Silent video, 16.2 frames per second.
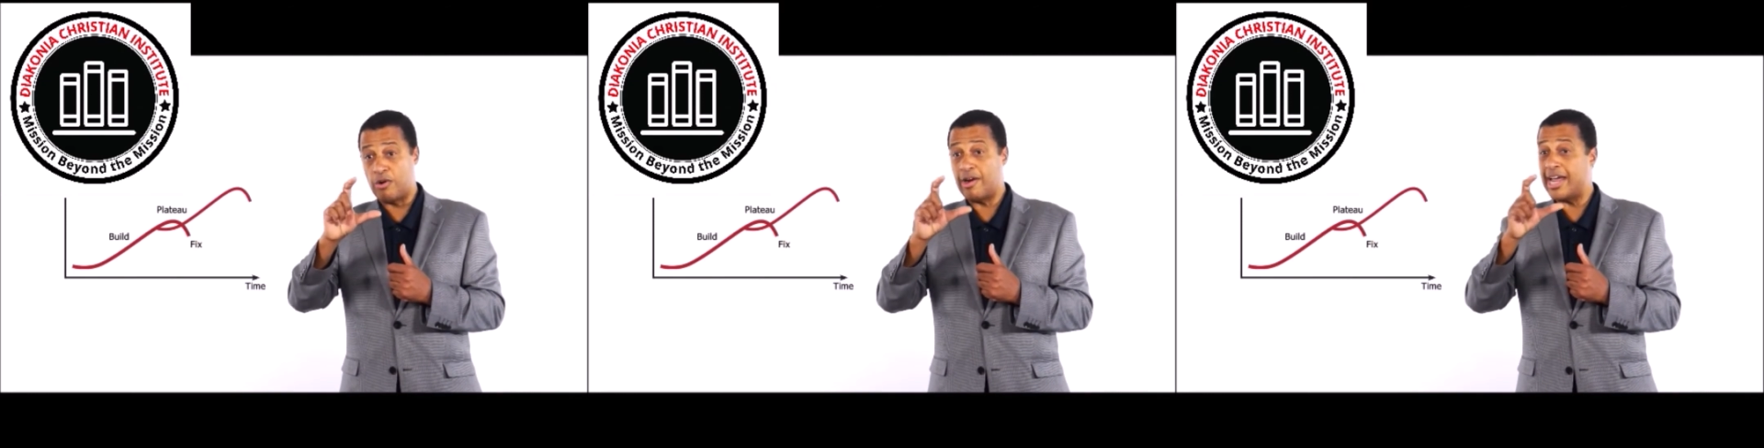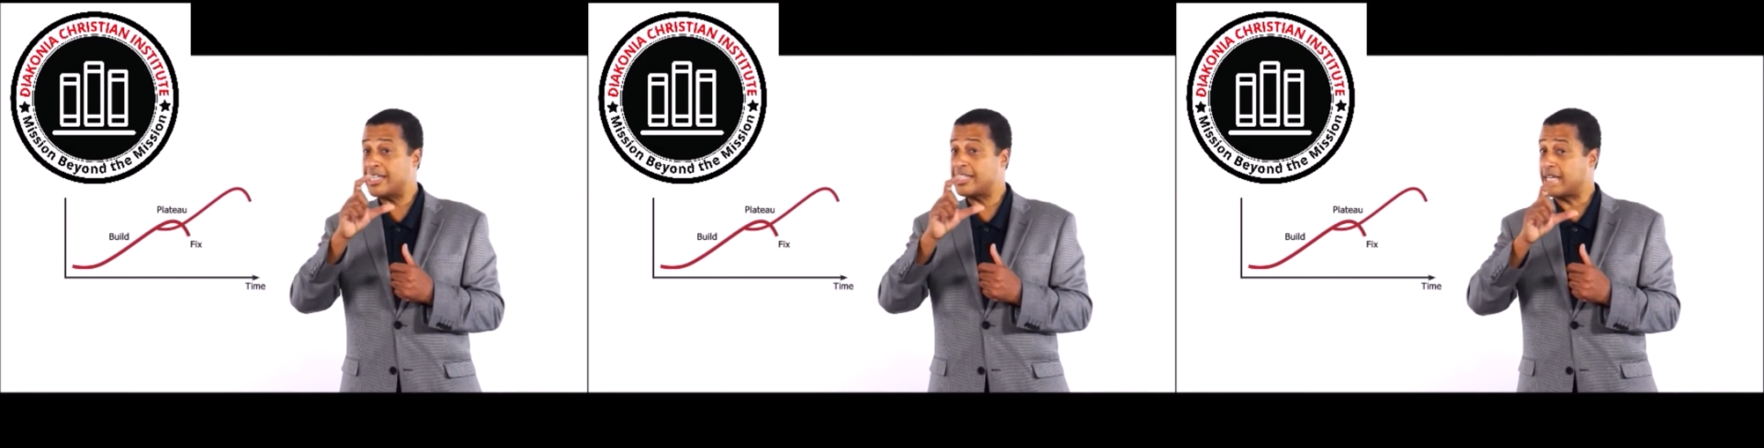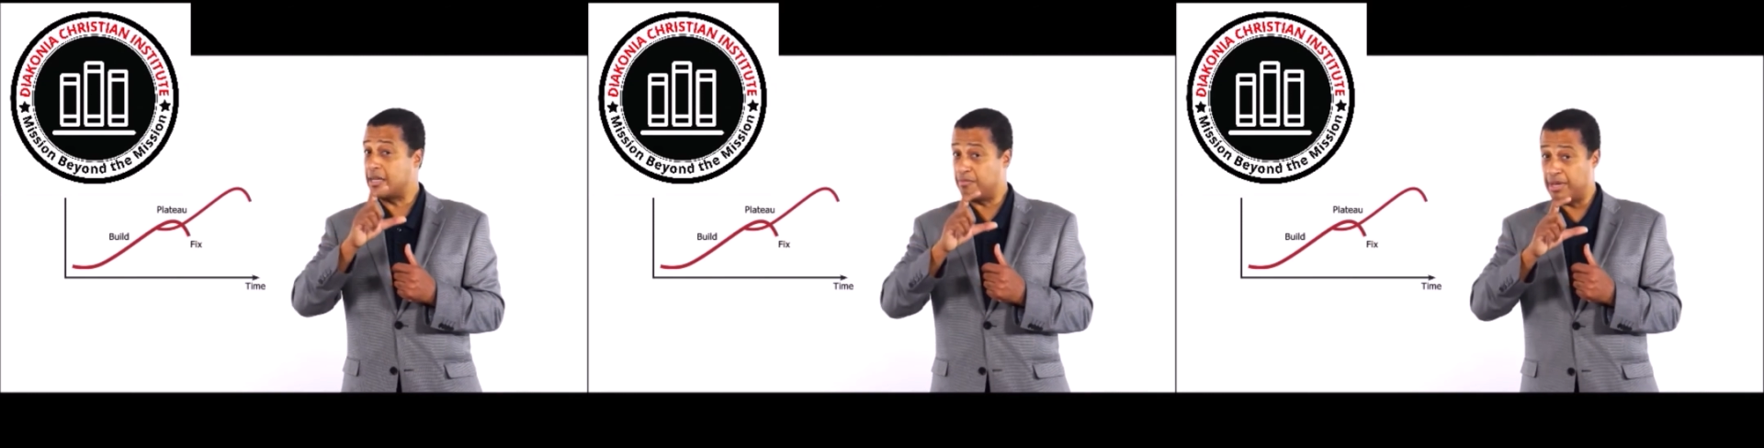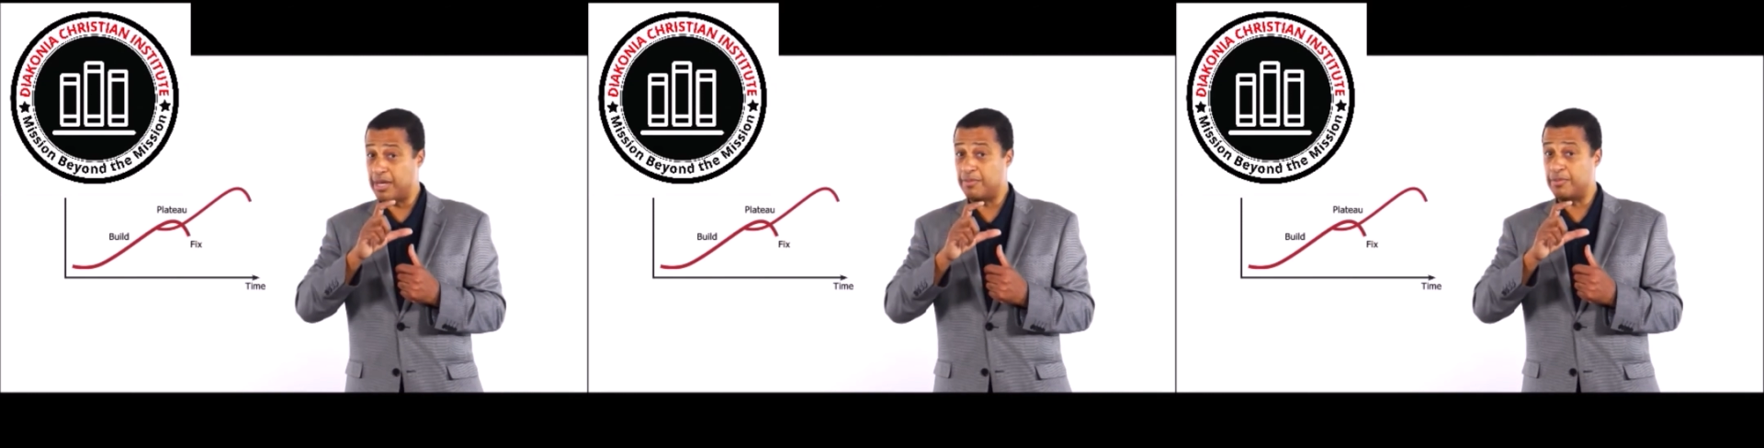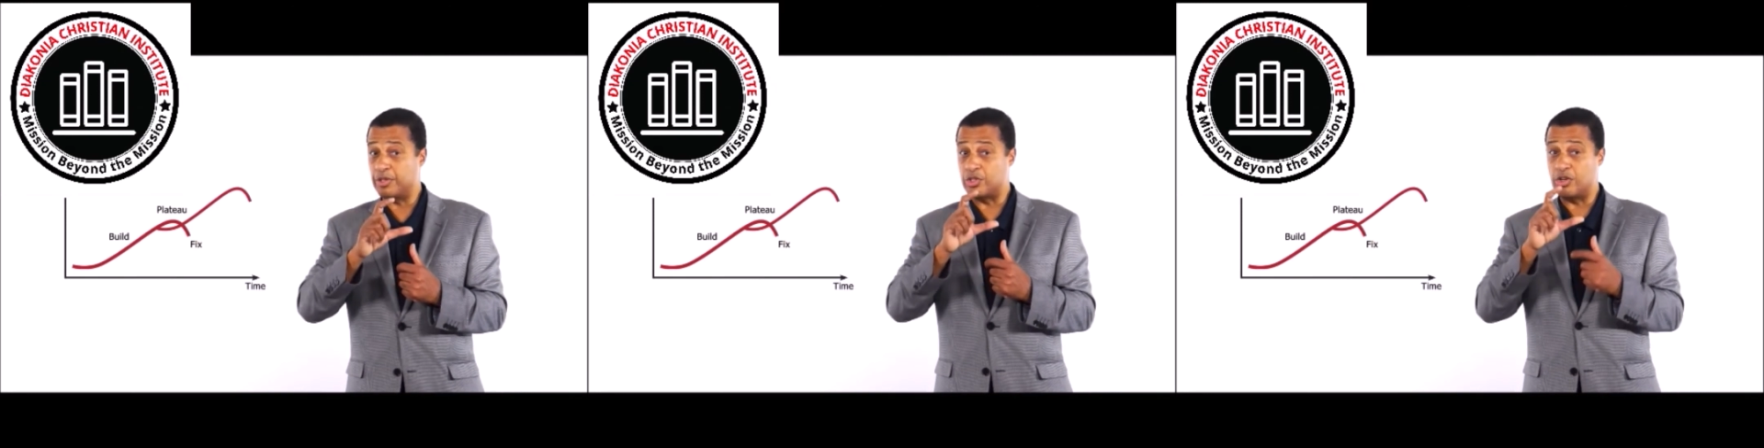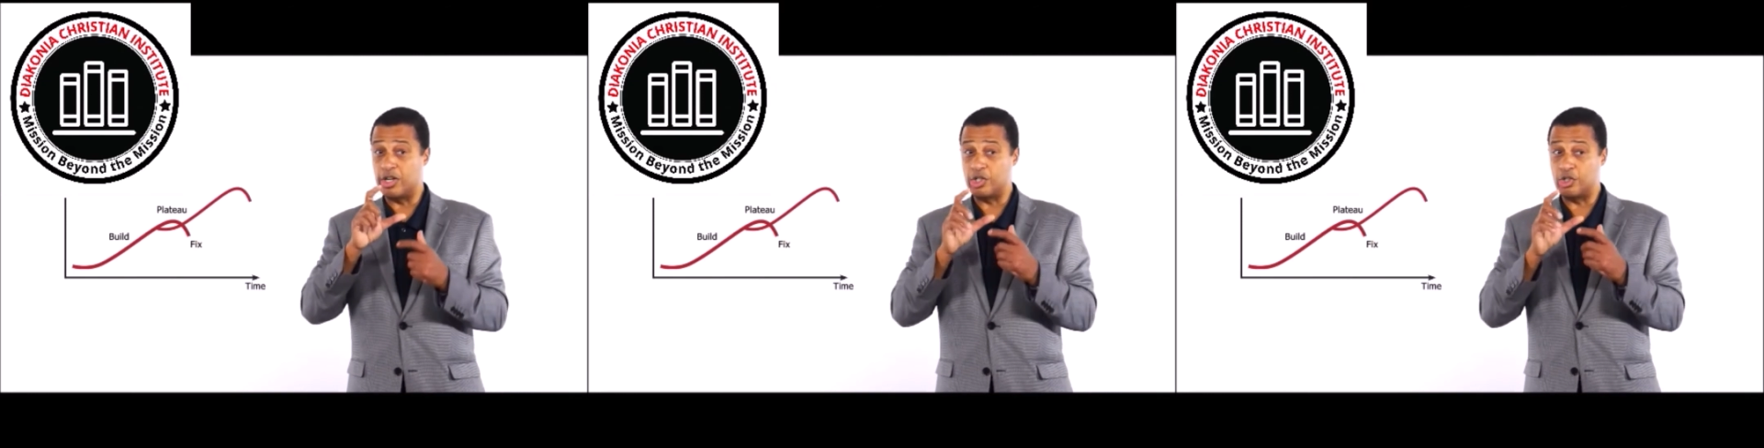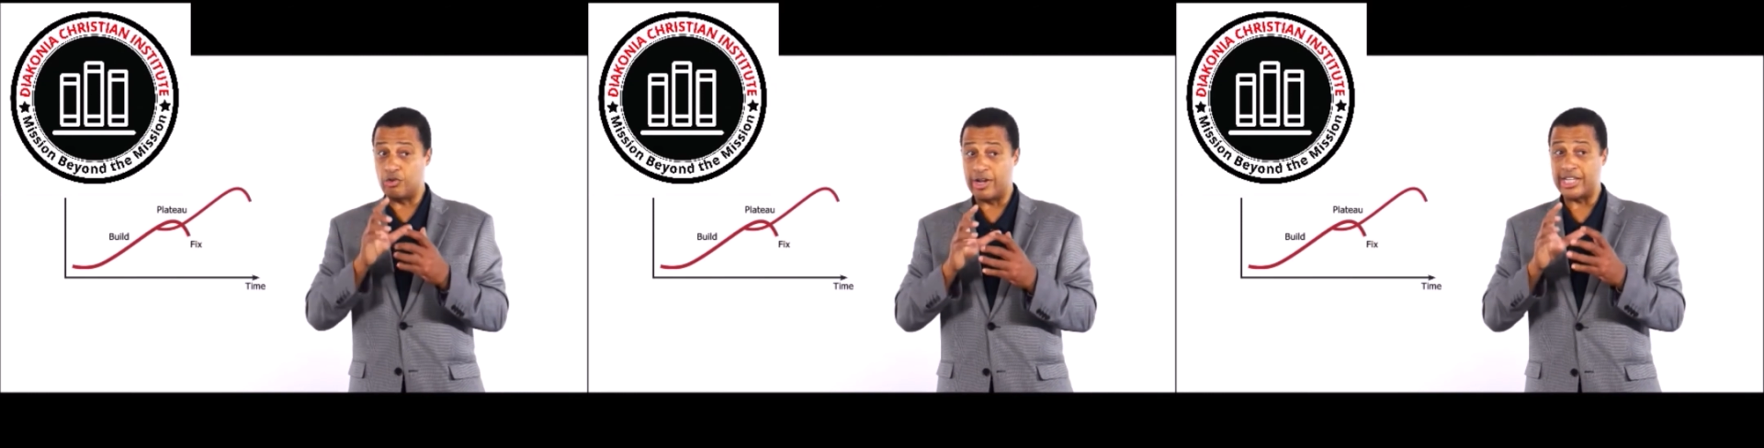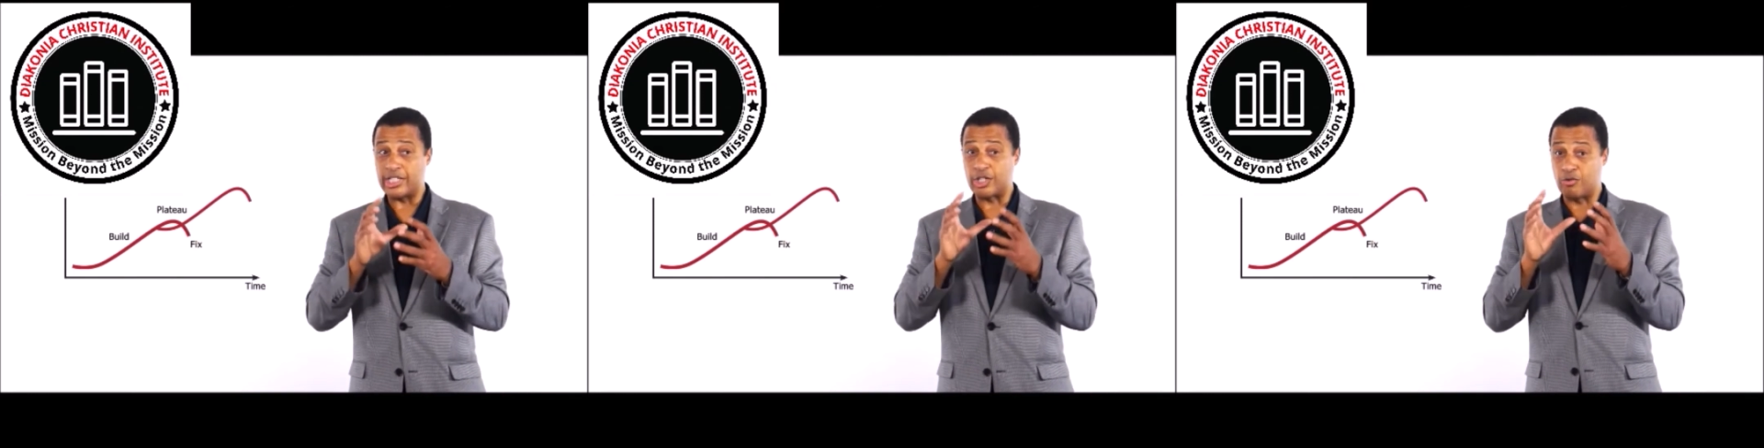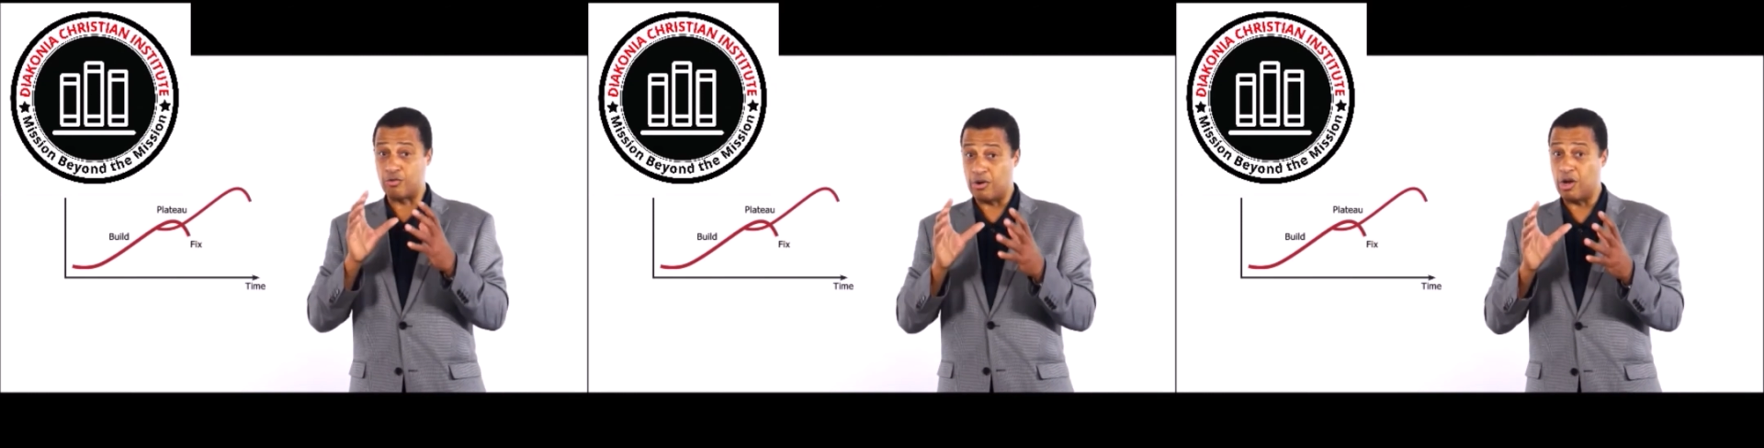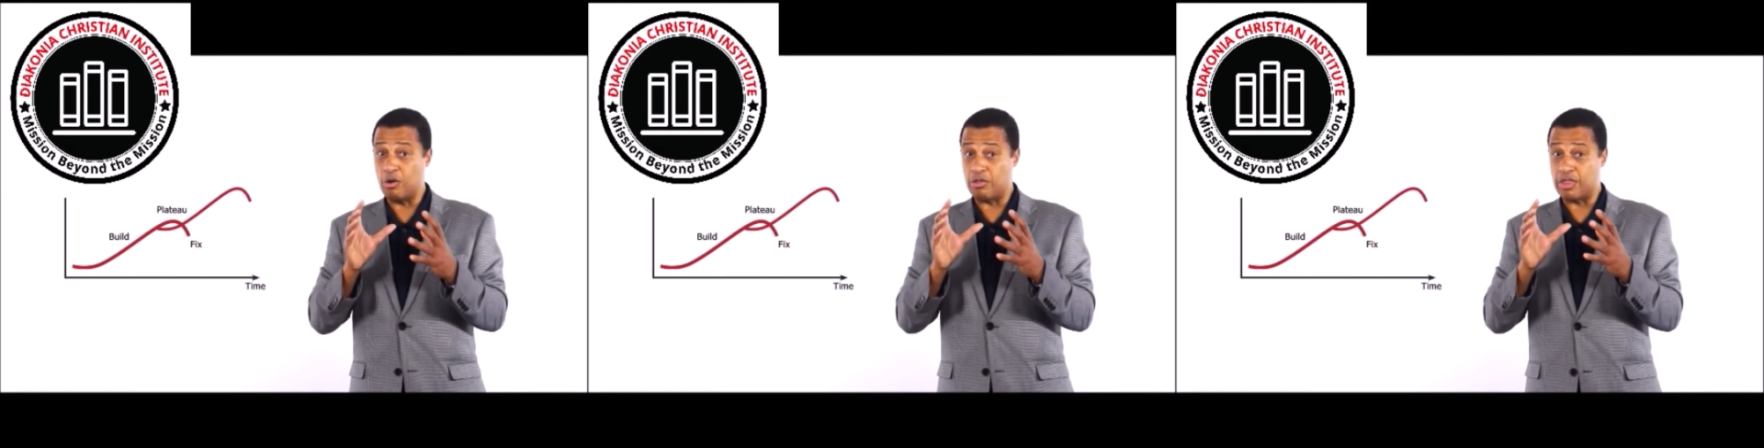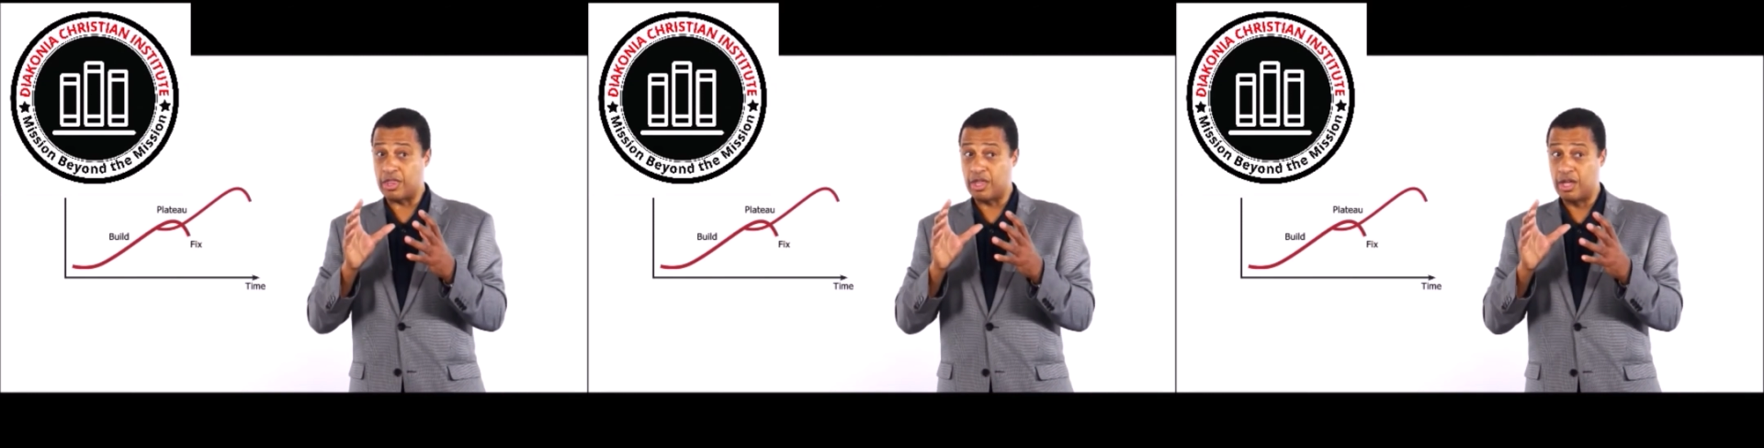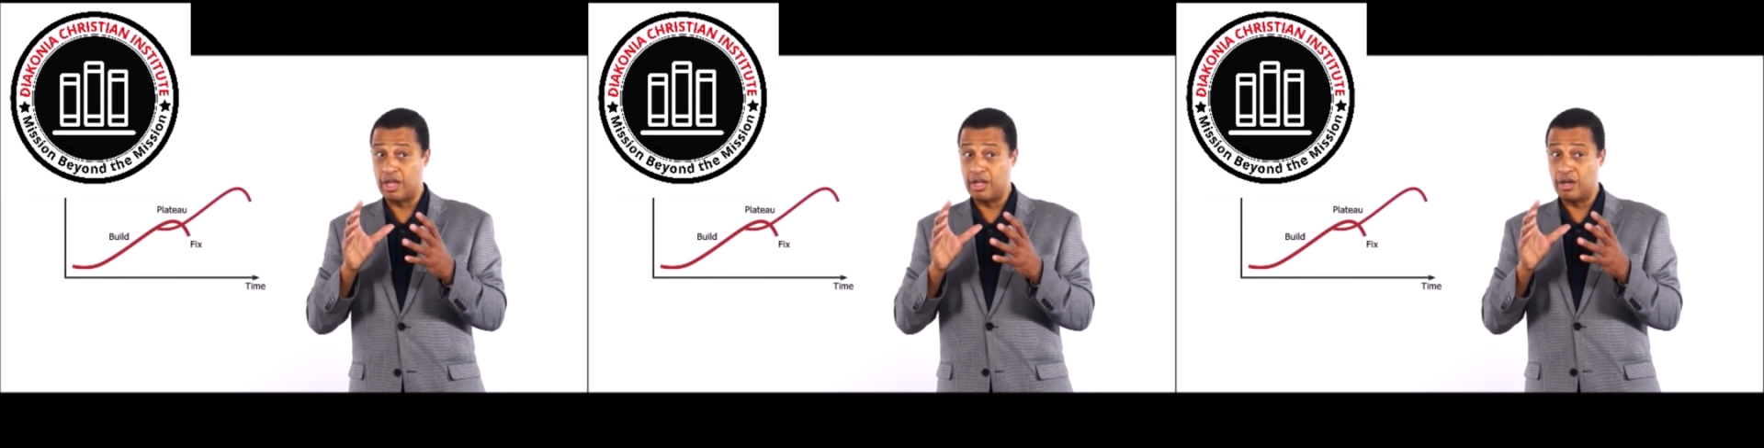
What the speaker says: We're asking people to address growth